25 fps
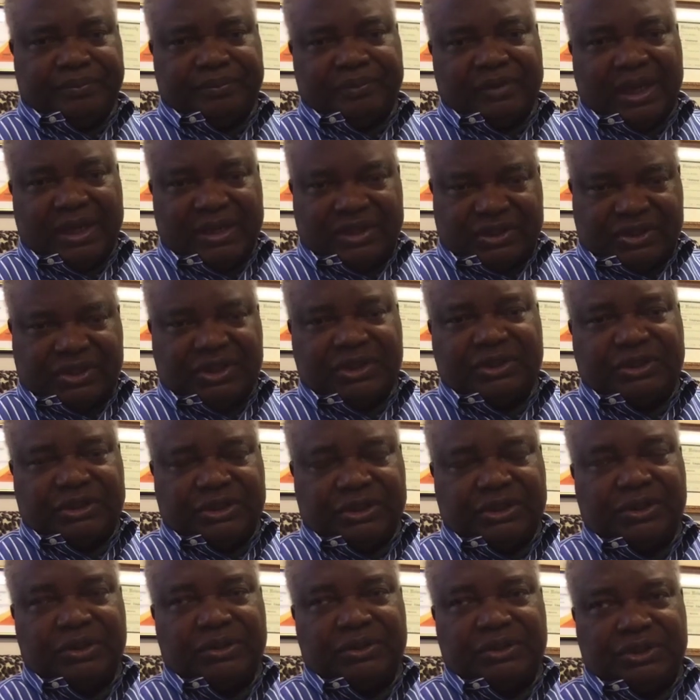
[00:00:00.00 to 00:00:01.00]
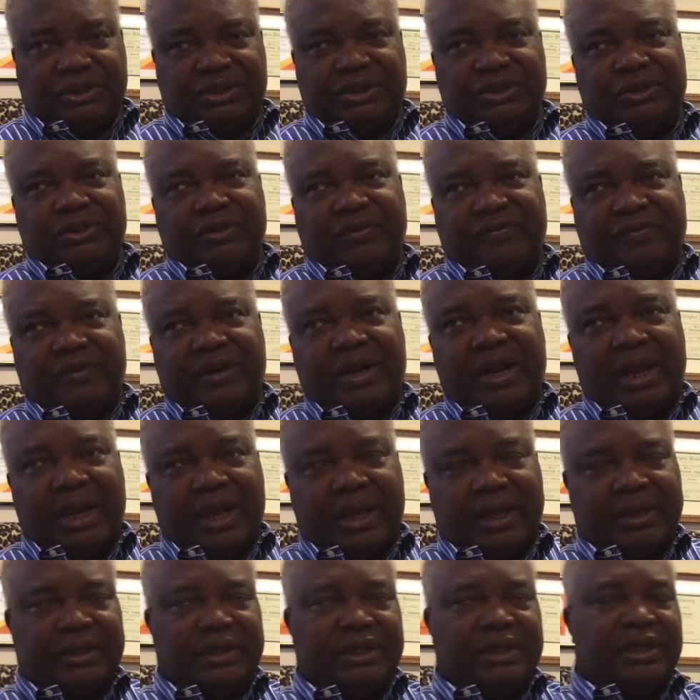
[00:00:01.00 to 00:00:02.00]
I still schizophrenic.
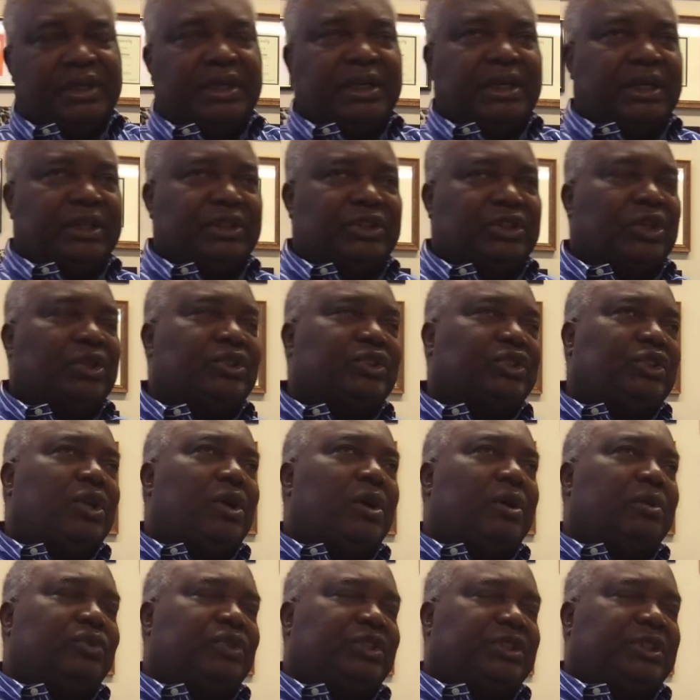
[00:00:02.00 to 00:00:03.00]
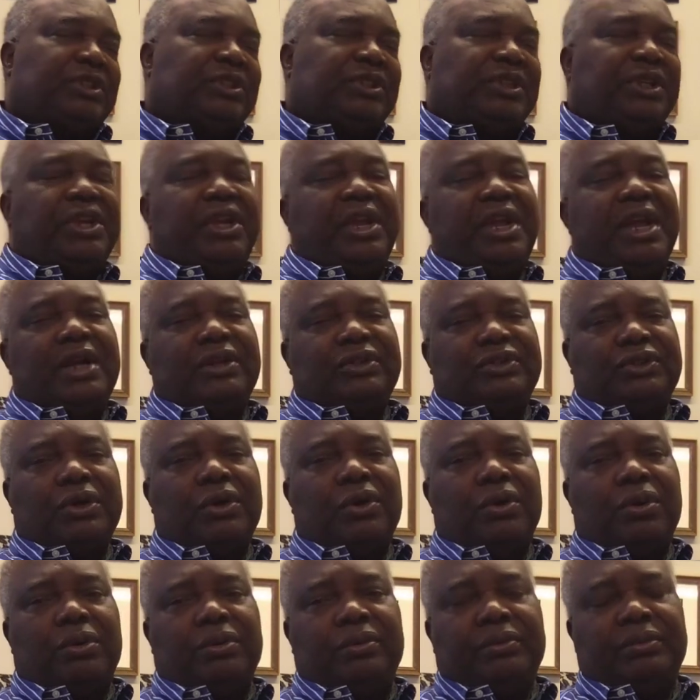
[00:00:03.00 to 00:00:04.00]
He just turned 60 years
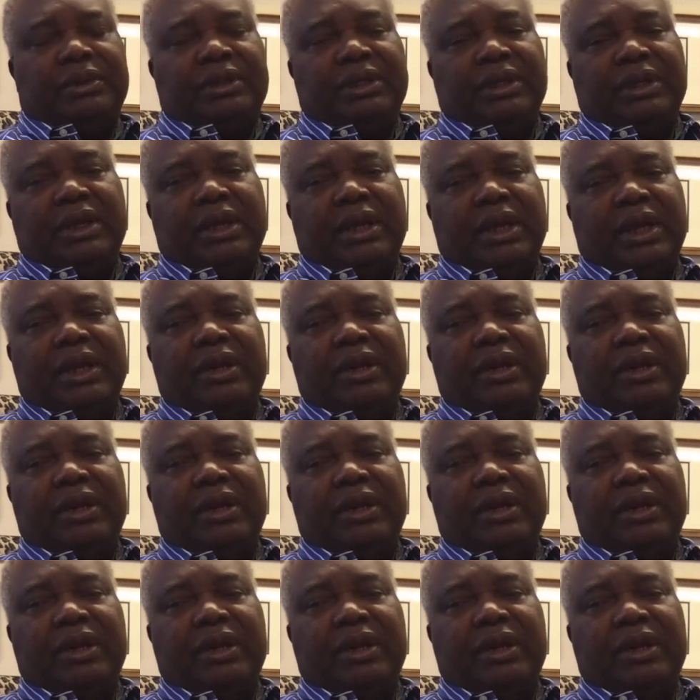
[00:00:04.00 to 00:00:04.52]
old in